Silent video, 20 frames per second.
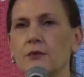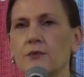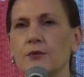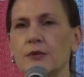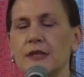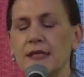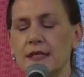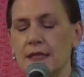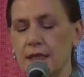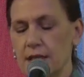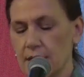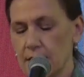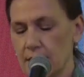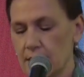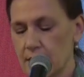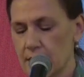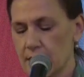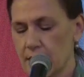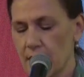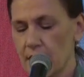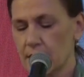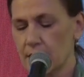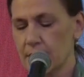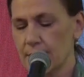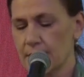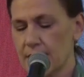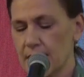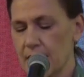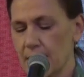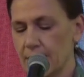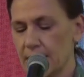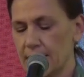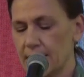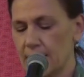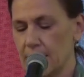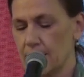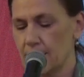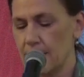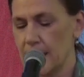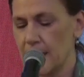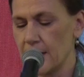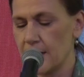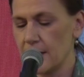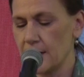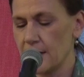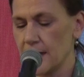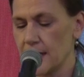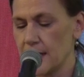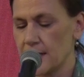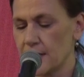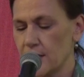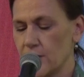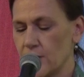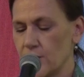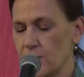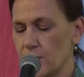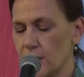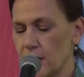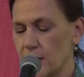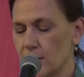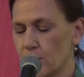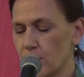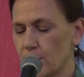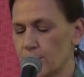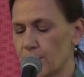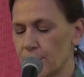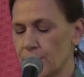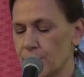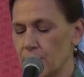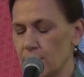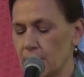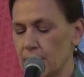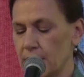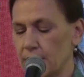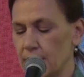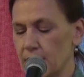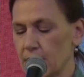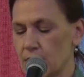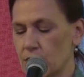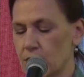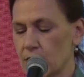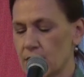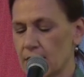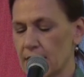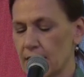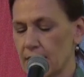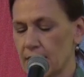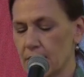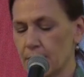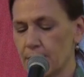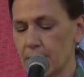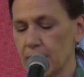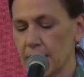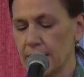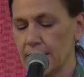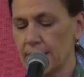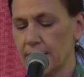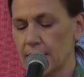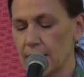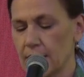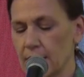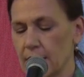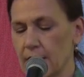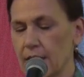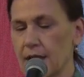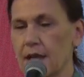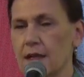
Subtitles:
We see the Zagreb Summit in May as a unique opportunity to set a political